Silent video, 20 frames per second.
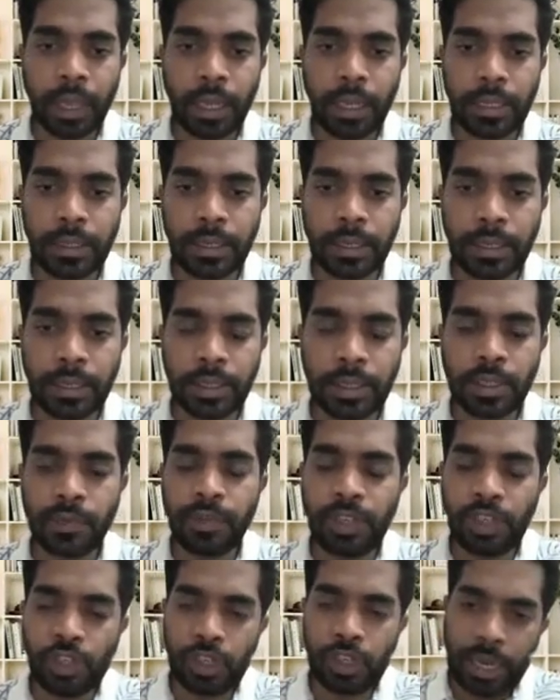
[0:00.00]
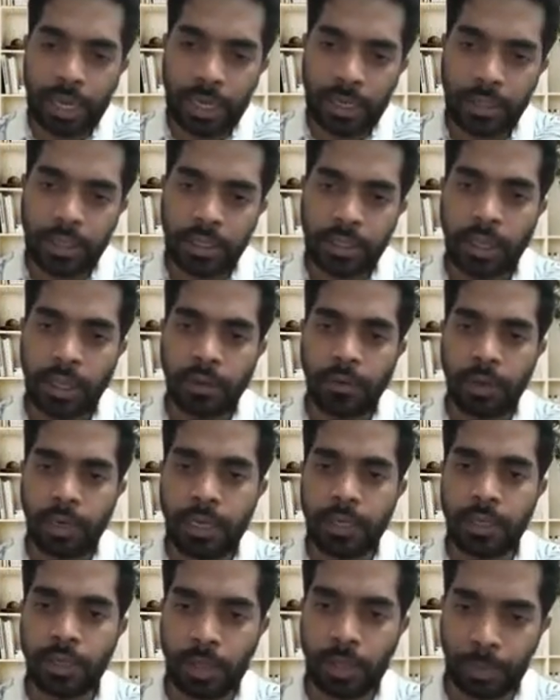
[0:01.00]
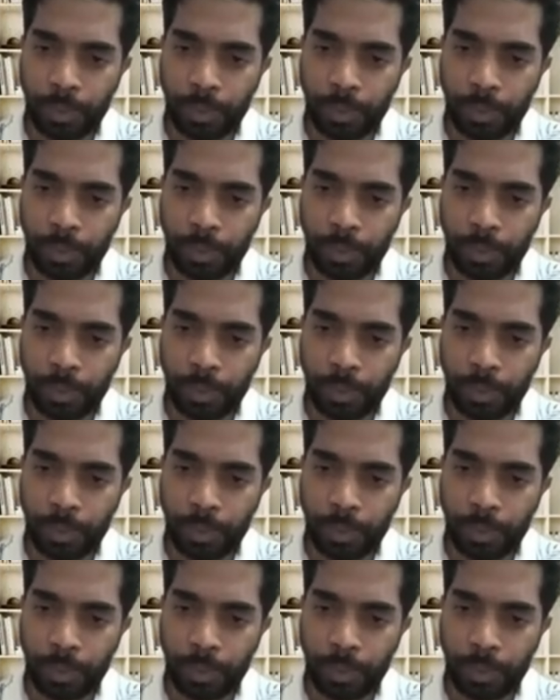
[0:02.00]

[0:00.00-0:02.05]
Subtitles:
is we share the surveillance